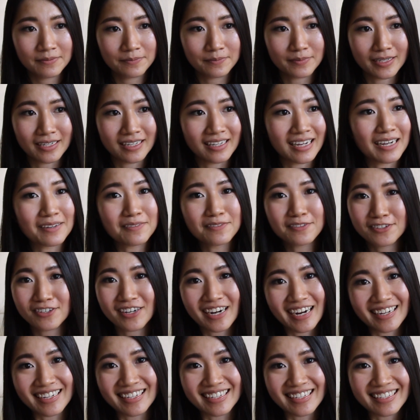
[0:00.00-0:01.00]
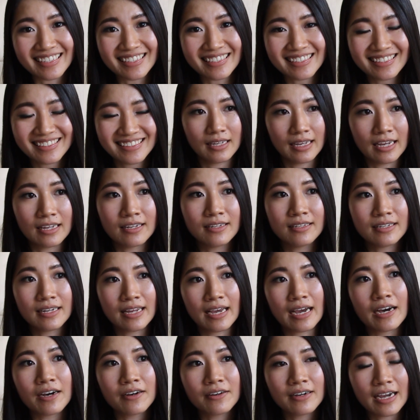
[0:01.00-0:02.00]
But I'm trying, and
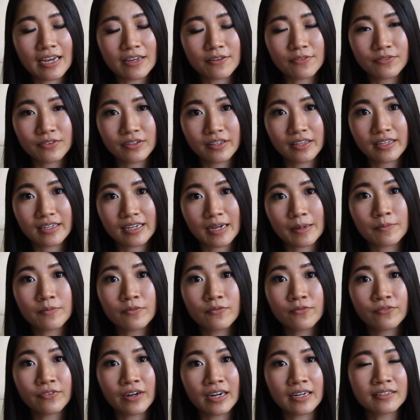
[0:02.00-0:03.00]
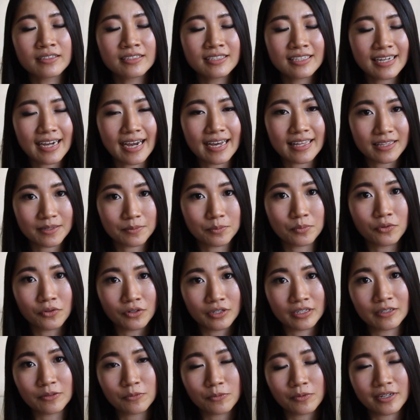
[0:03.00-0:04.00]
now I feel like I'm finally at the
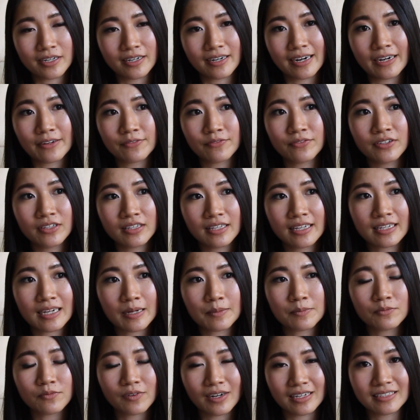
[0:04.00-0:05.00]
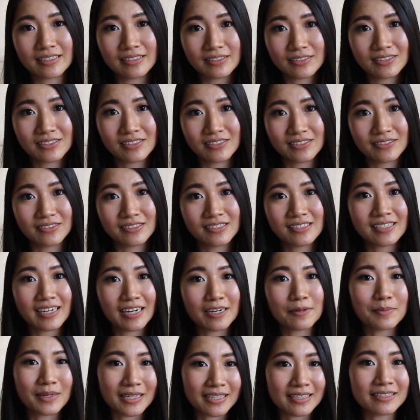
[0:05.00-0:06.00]
point where I feel like I'm ready to
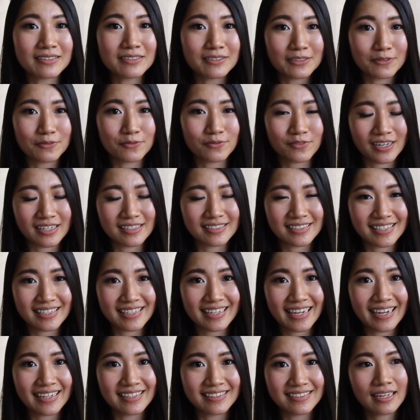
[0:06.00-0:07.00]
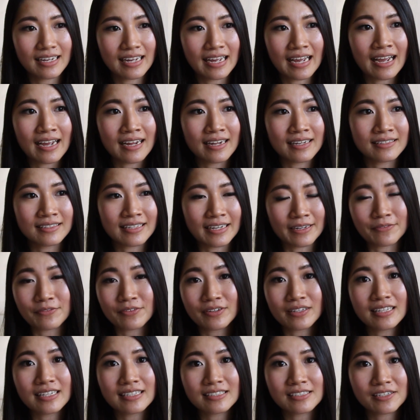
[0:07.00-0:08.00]
start making new friends again. And I
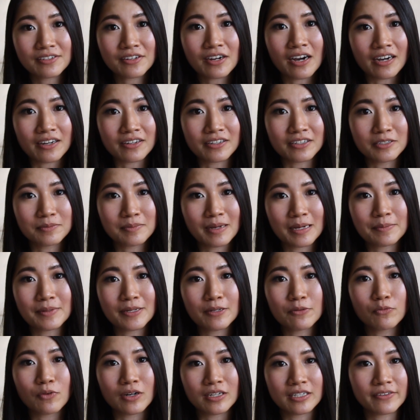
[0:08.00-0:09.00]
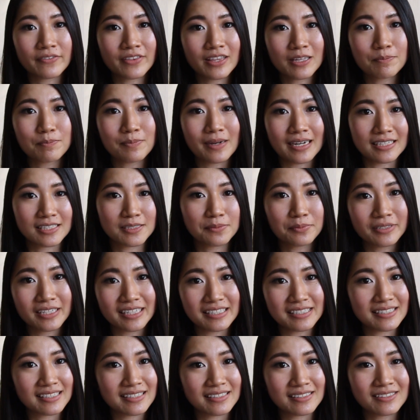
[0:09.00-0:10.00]
feel like Chicago might be one of the best
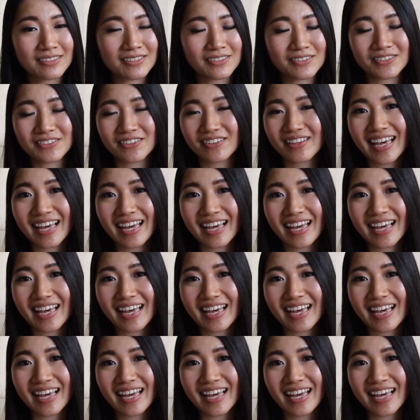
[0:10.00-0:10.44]
places to do